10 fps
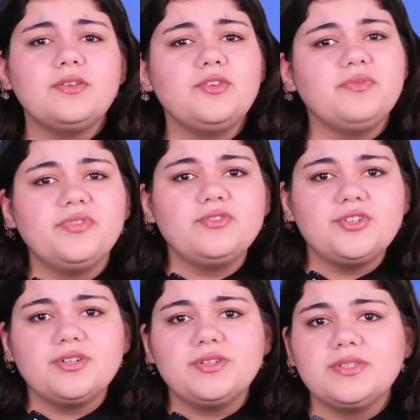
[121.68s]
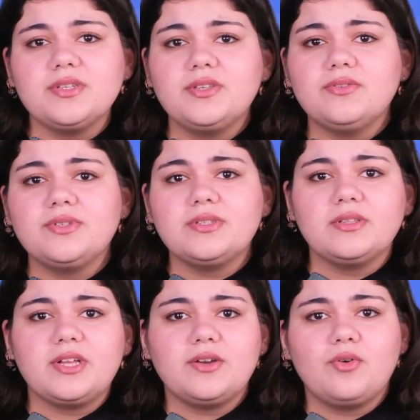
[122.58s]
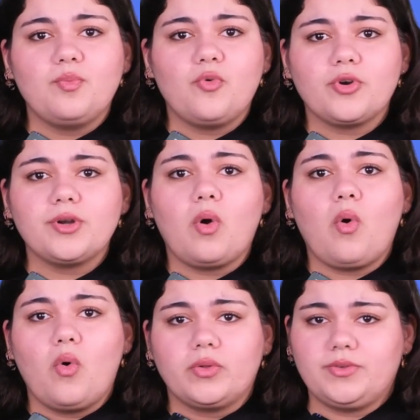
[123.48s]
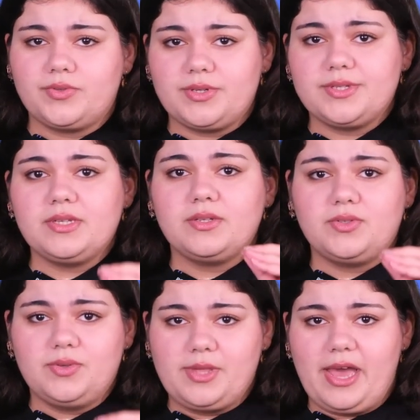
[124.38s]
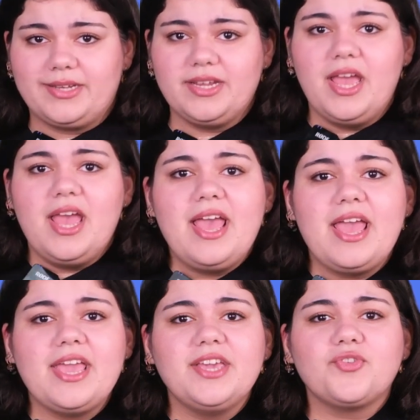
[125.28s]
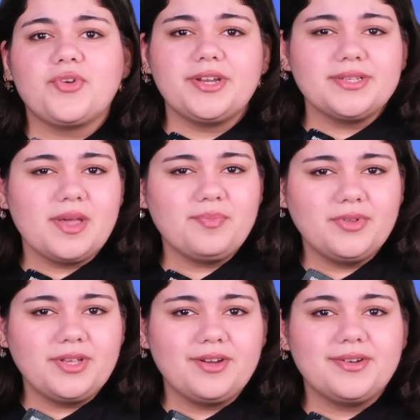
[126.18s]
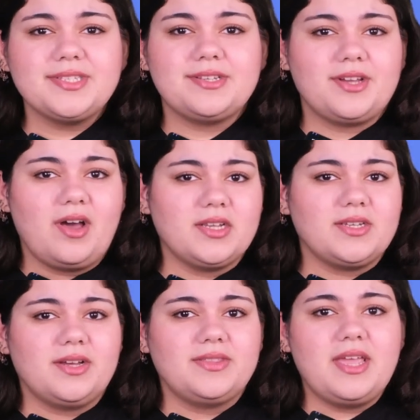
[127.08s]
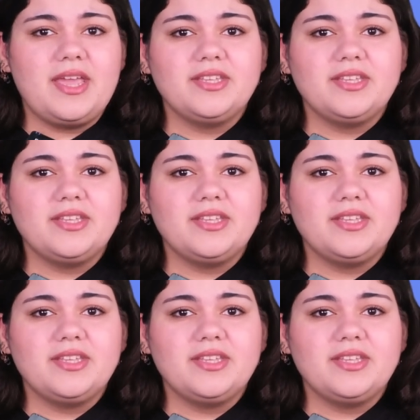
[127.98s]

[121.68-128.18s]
new features, you still gotta onboard all users to that. A great example here is Indicata. They